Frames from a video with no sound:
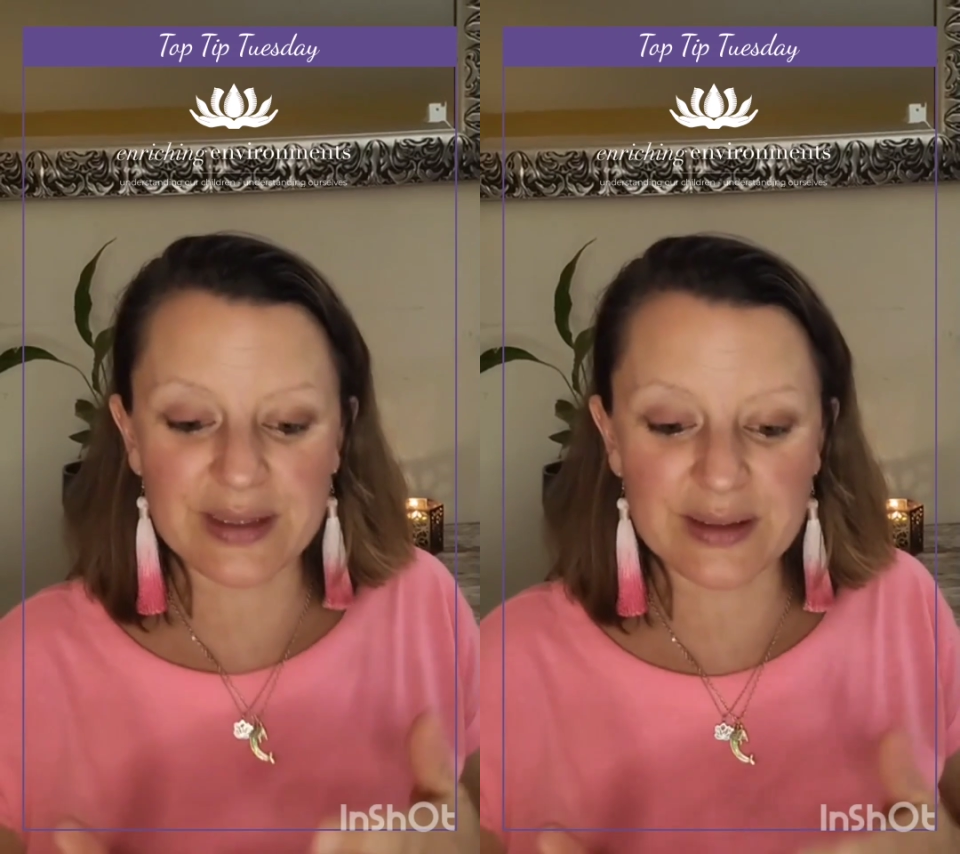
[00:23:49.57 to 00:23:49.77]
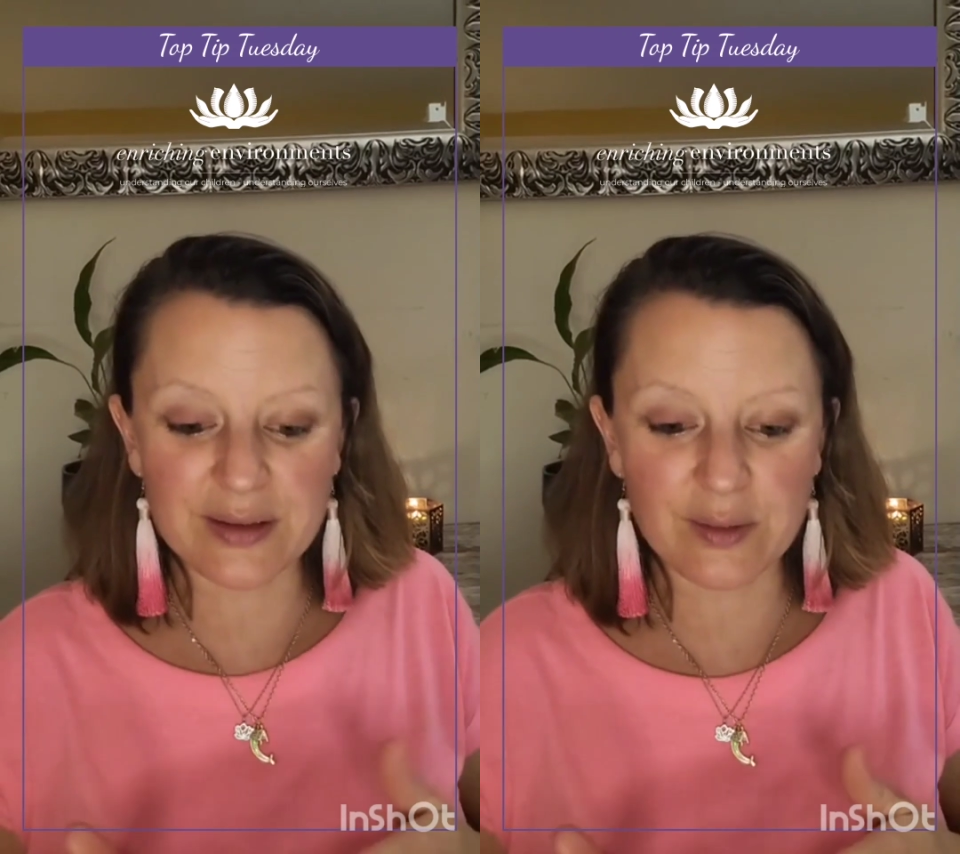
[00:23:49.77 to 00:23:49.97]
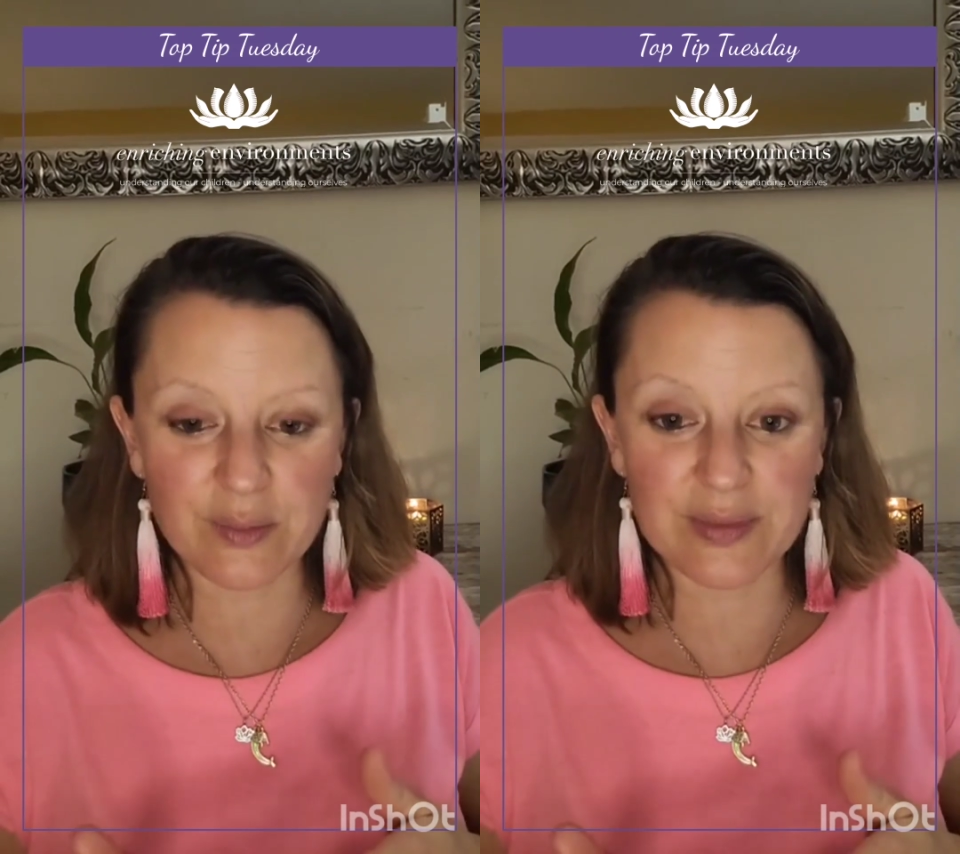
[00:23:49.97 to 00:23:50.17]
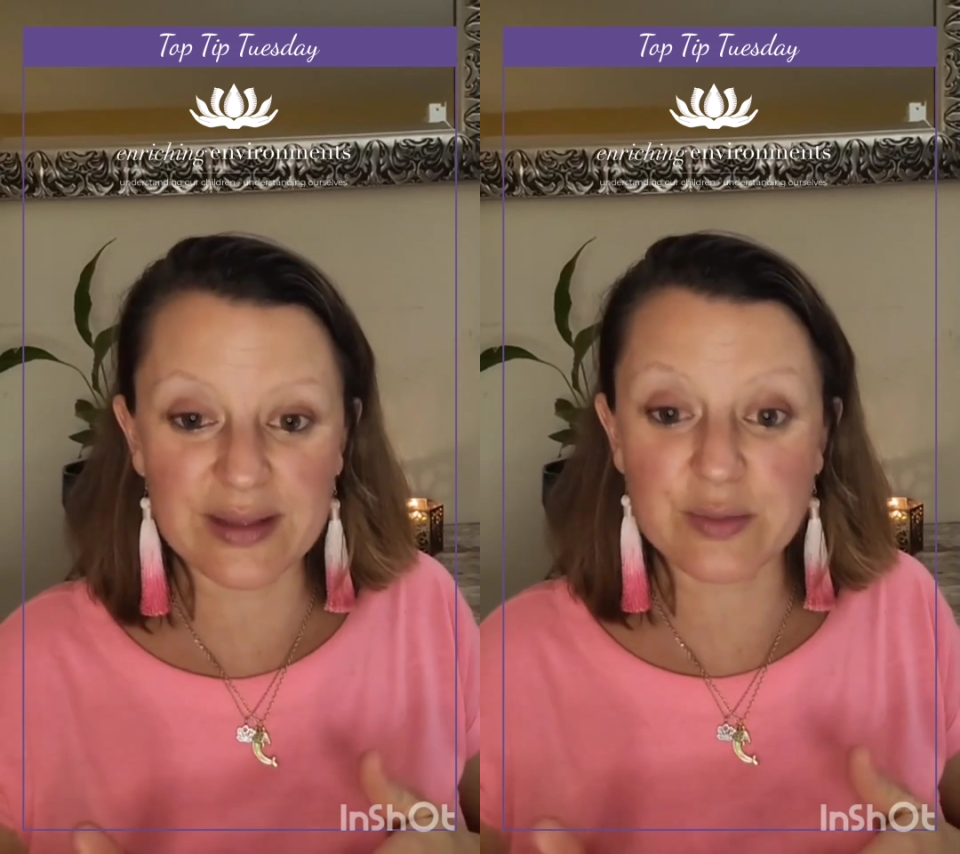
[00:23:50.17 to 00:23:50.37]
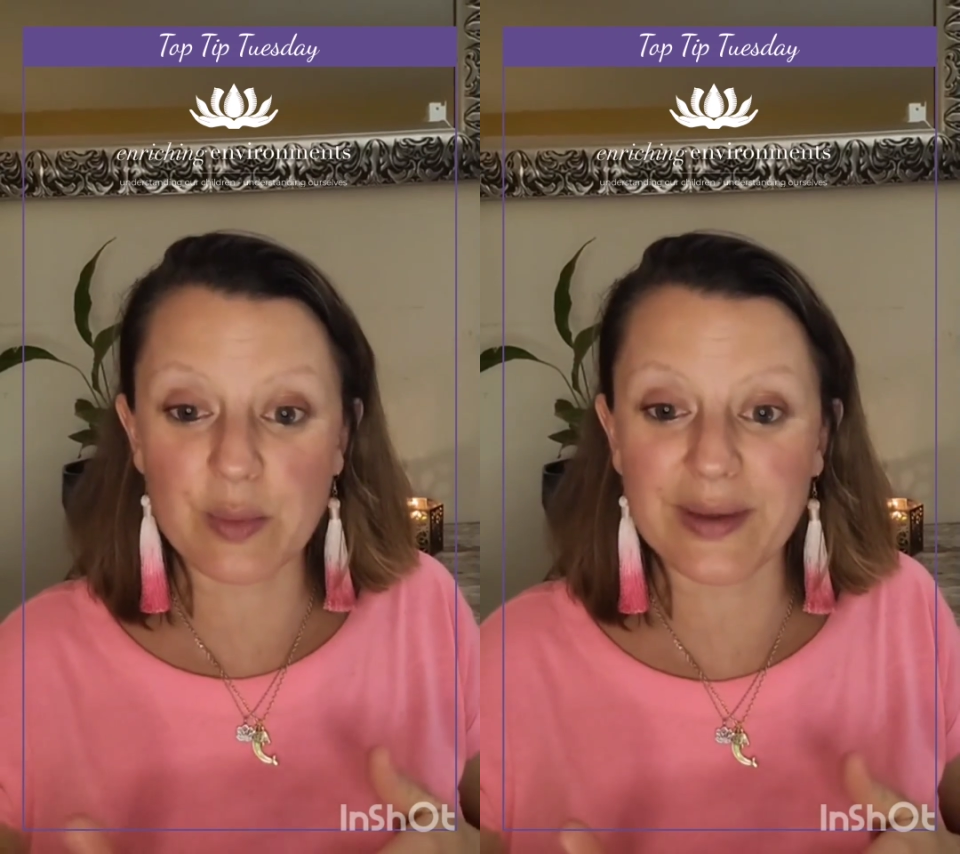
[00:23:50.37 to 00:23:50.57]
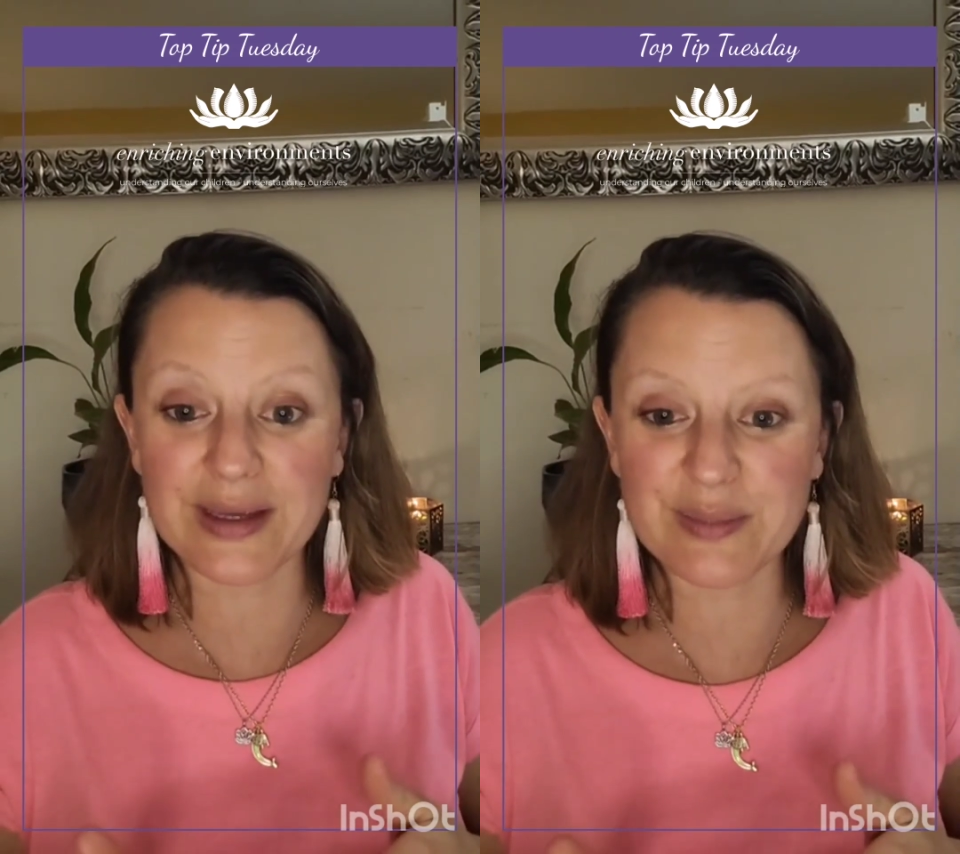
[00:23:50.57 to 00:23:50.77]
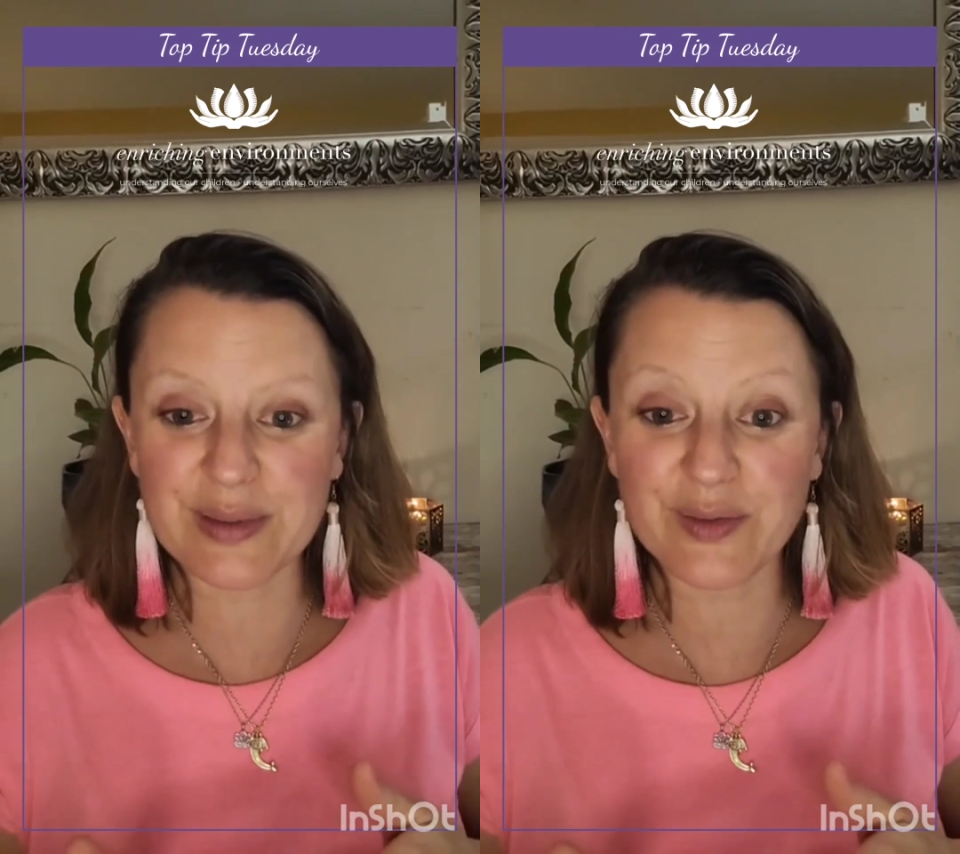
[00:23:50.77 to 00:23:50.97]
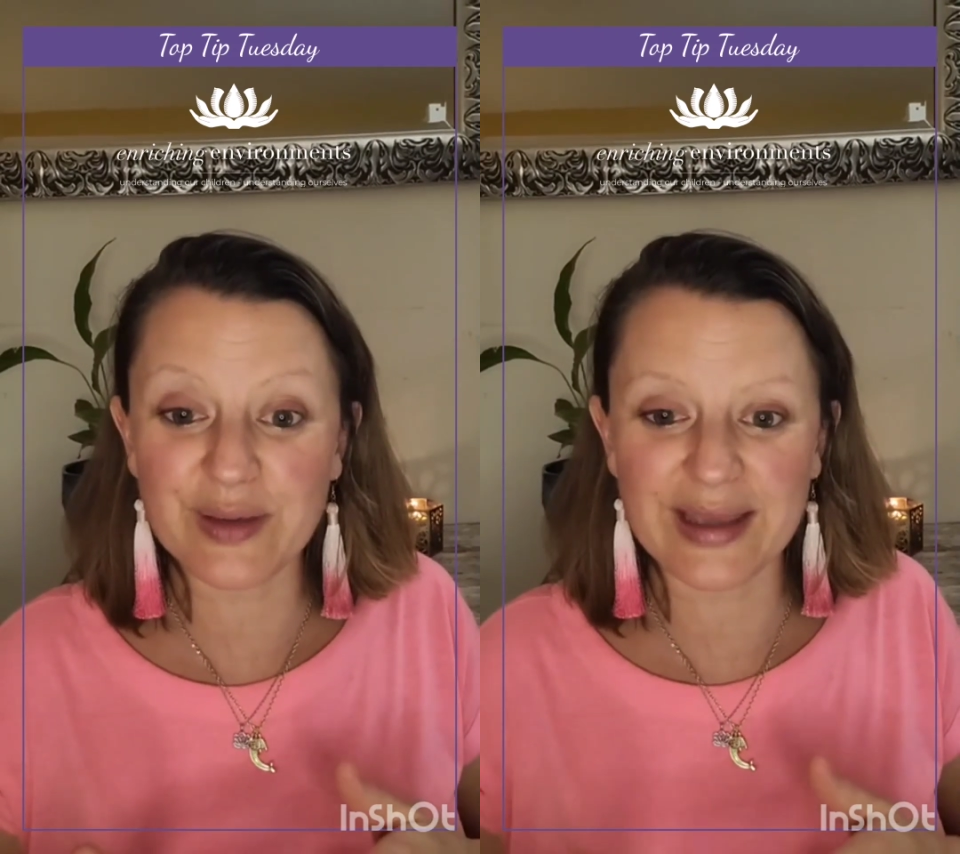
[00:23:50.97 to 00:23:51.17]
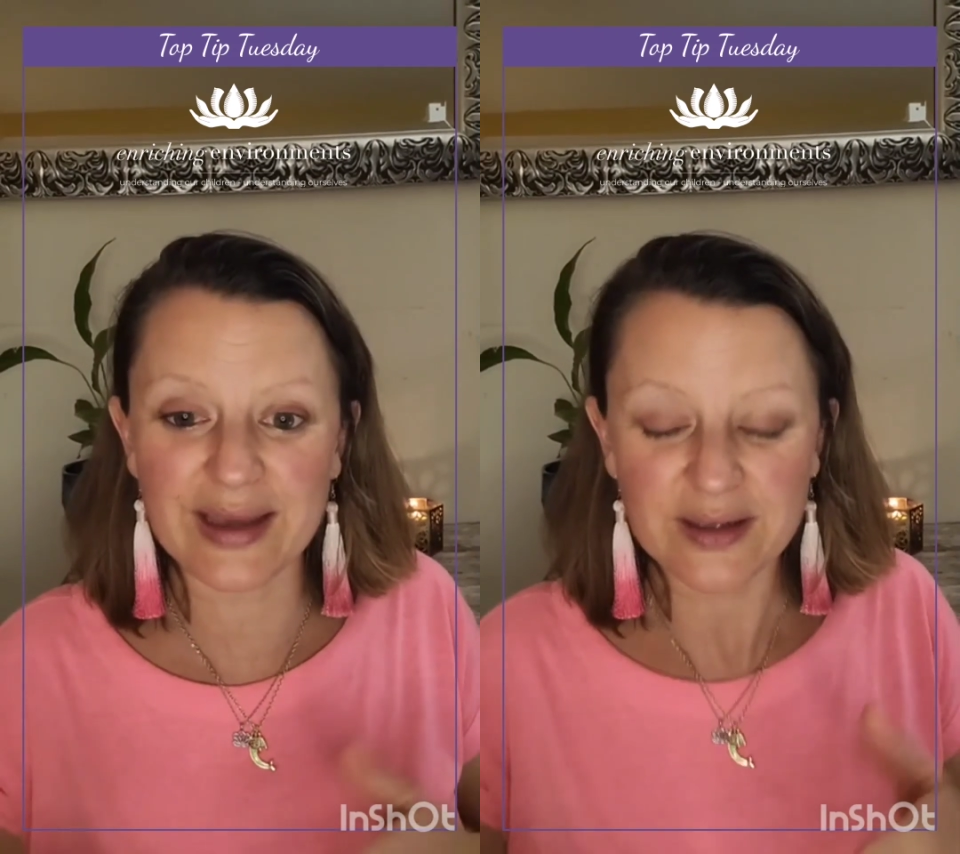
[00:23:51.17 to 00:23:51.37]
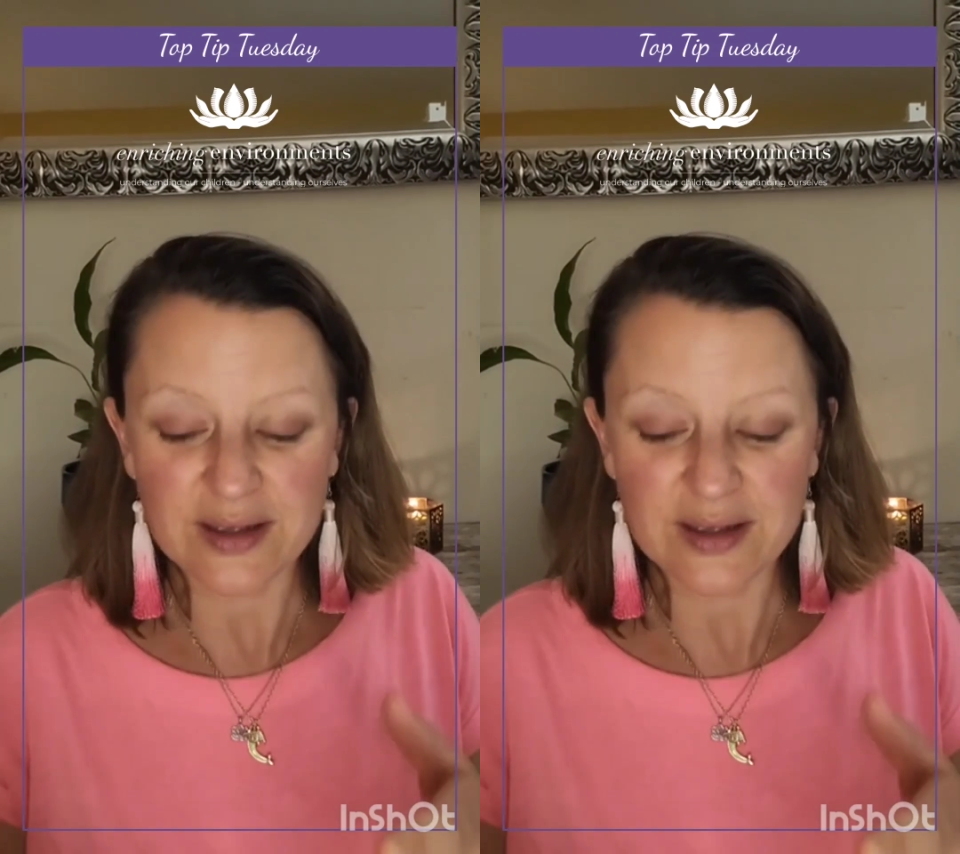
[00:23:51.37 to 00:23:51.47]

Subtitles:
going to be looking at.